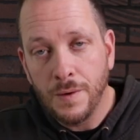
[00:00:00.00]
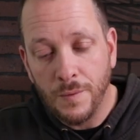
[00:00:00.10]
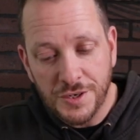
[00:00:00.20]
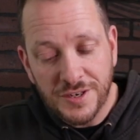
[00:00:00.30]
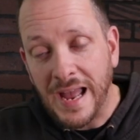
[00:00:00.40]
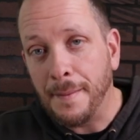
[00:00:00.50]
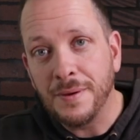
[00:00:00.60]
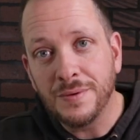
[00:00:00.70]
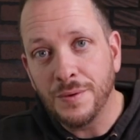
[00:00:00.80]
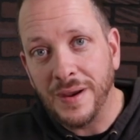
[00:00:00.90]
Once you're
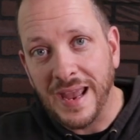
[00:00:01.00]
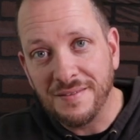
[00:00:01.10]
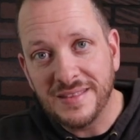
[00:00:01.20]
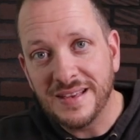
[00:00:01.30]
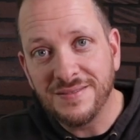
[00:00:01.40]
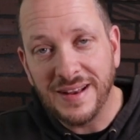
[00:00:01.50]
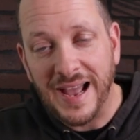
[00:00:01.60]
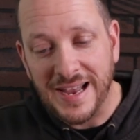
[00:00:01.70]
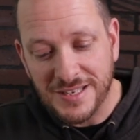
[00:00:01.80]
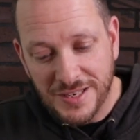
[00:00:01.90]
happy with the way everything
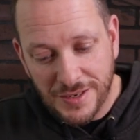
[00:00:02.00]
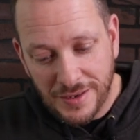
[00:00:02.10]
flies,